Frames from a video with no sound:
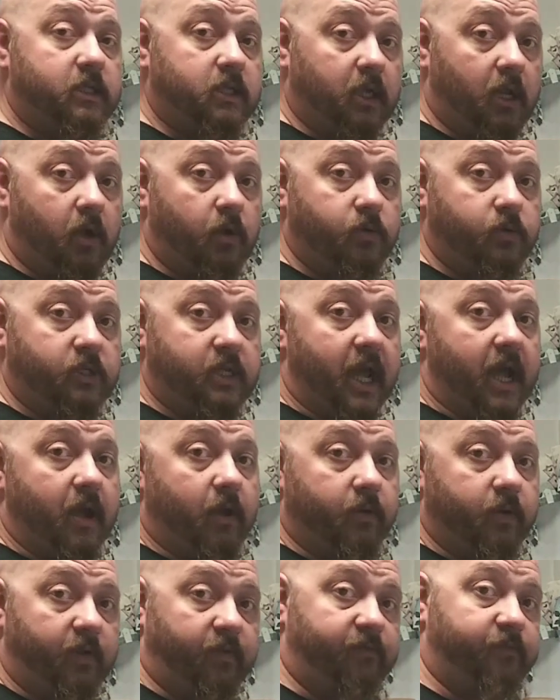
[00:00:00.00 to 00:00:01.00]
slows
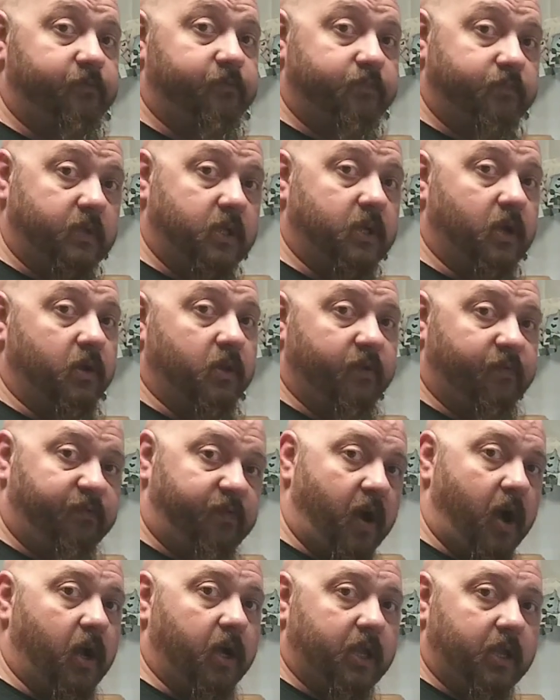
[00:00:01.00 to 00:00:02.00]
down the
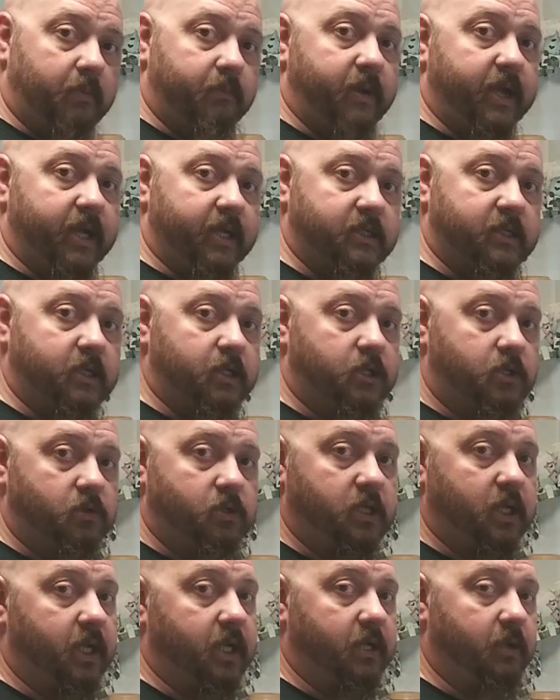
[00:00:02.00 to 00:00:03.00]
foggy mess that you
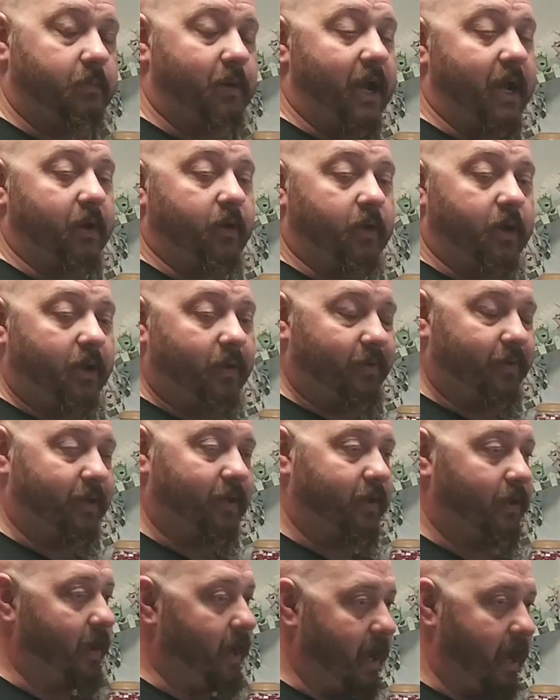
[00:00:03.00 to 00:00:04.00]
see in the background.
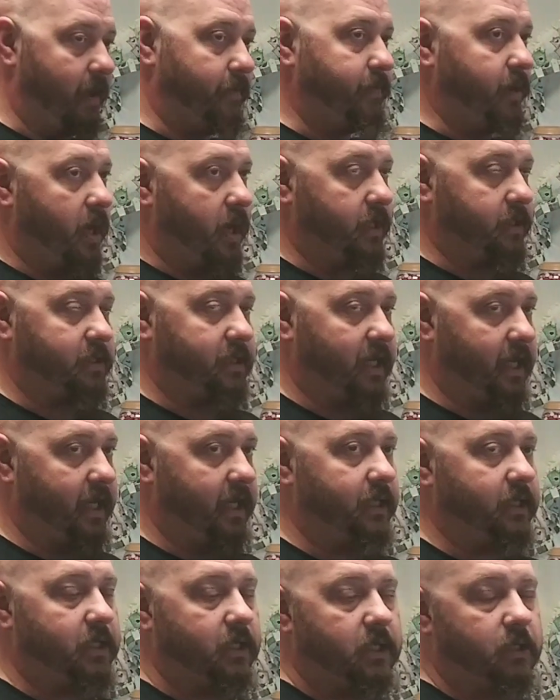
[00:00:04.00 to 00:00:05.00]
I'm not
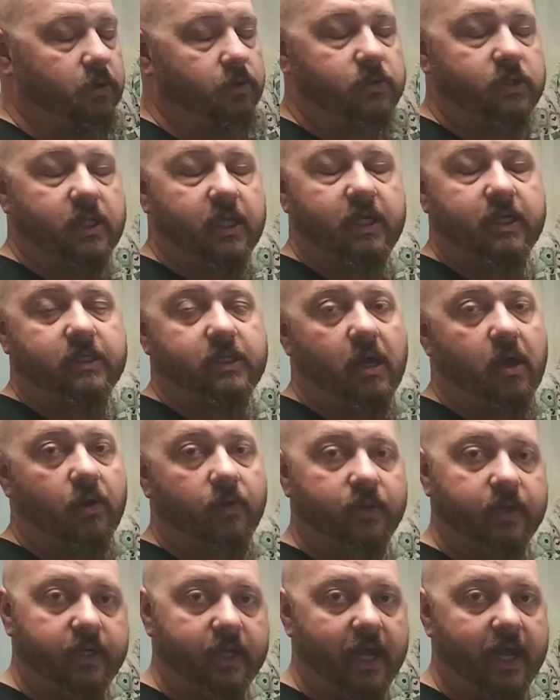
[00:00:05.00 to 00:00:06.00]
saying to use this
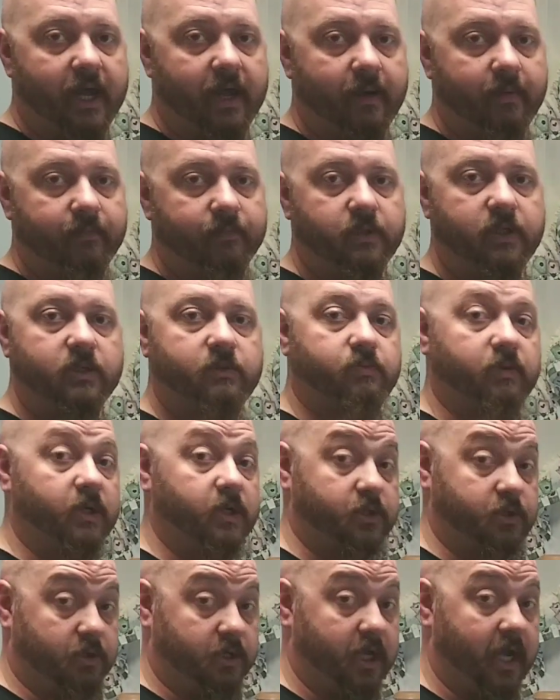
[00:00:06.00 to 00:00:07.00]
all the time just
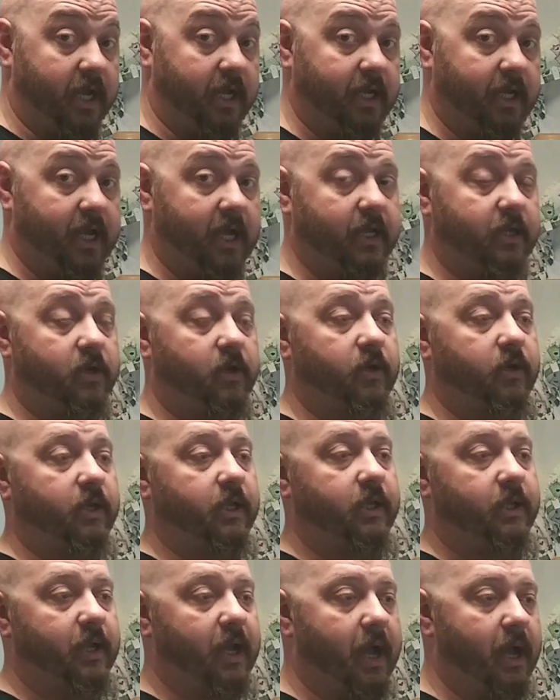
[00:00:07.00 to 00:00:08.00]
because your tank got
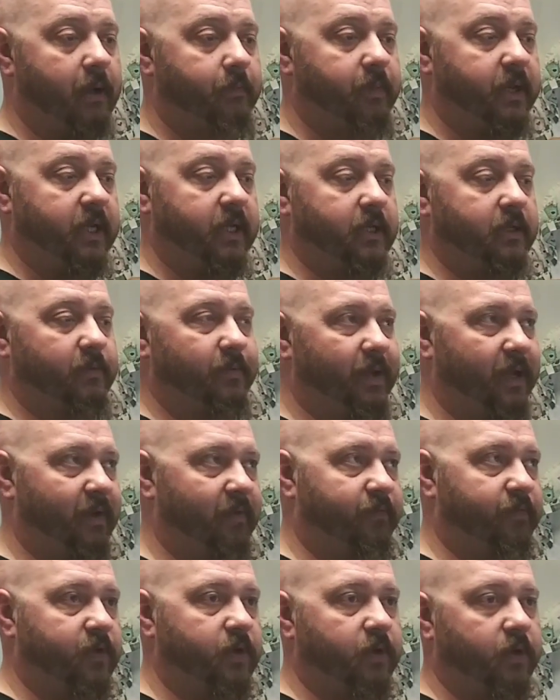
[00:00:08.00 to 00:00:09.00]
dirty. I mean,
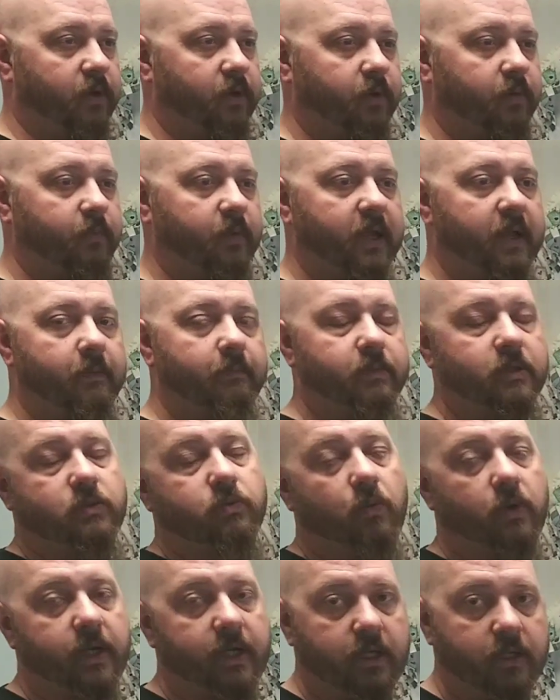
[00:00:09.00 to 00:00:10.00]
if you're in
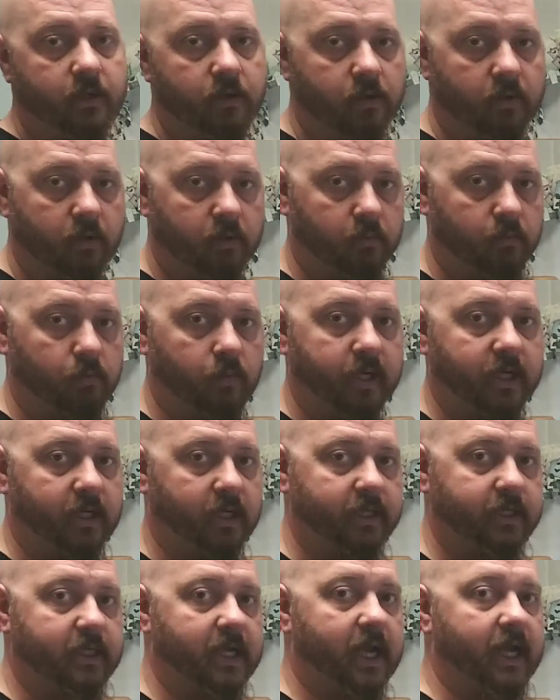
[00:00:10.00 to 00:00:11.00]
between your
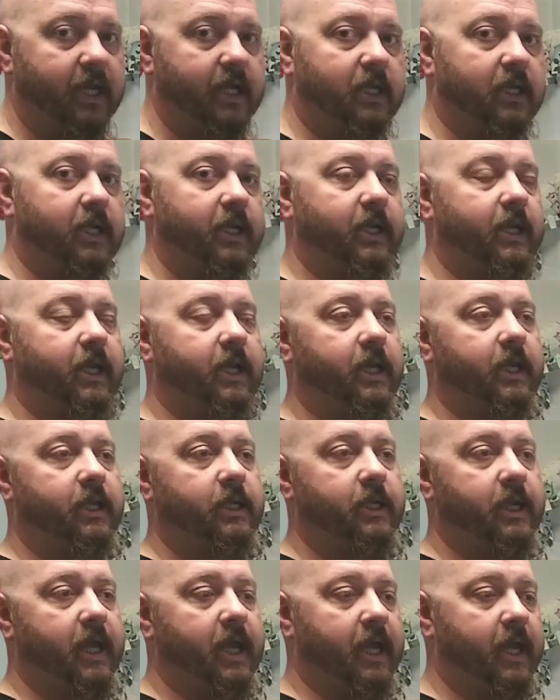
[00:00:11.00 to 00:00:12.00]
weekly tank
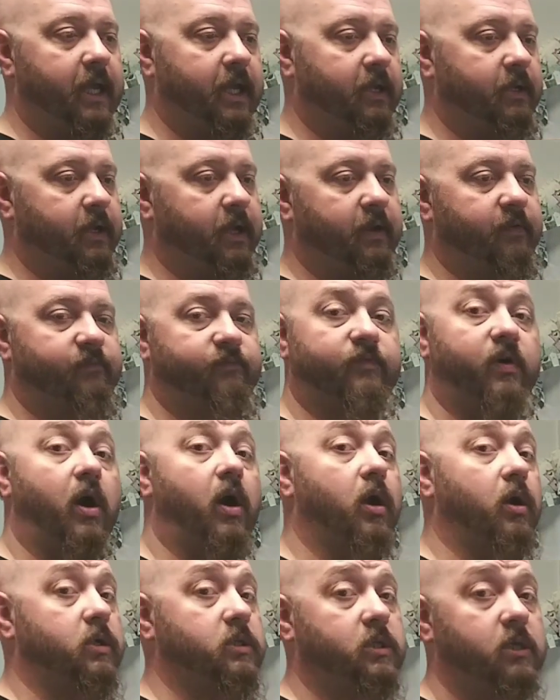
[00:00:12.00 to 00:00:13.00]
cleaning and it
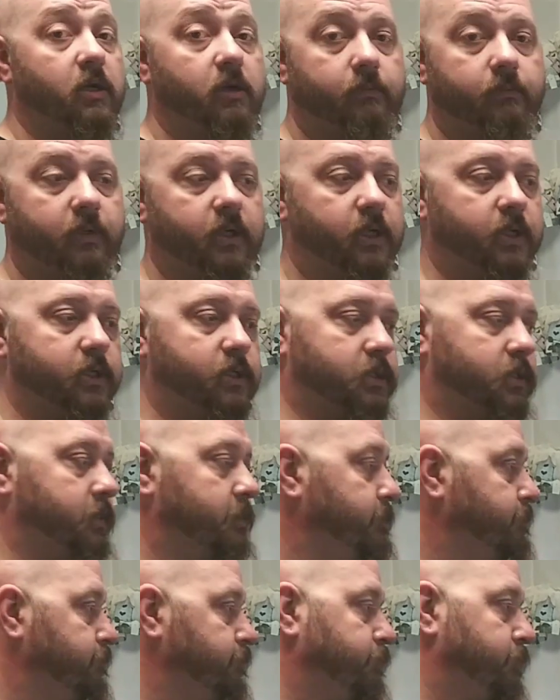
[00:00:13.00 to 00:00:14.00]
fogs up because,